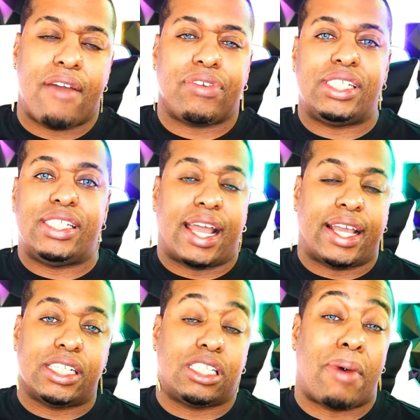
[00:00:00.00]
Every
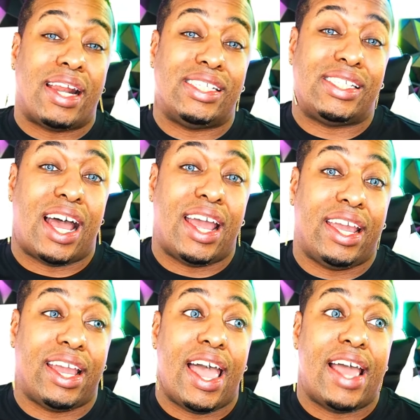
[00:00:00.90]
second somebody's
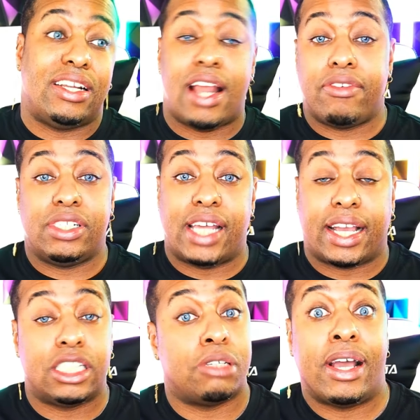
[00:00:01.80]
dying and every
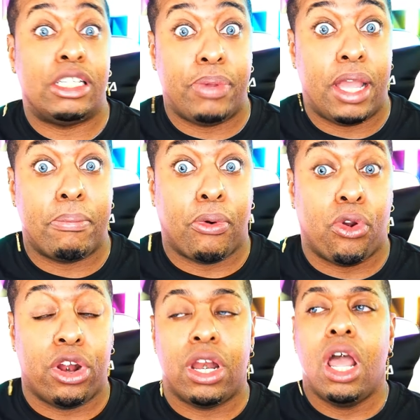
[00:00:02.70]
second somebody's being
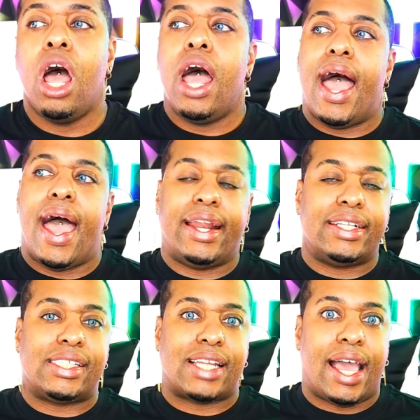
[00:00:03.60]
born. And
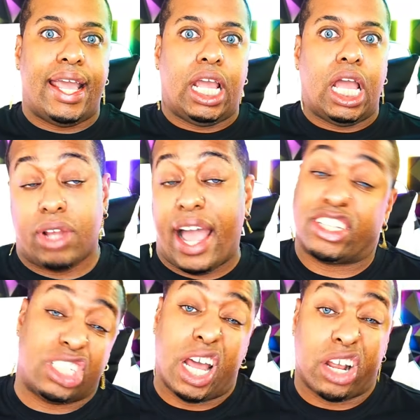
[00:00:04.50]
it's like,
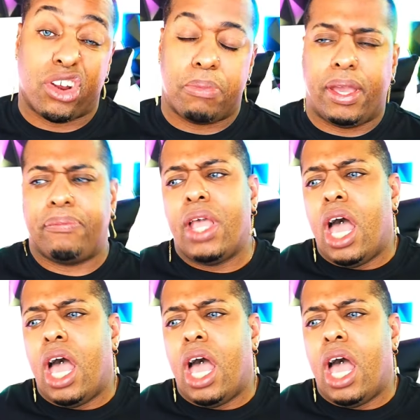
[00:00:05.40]
actually kind of creepy.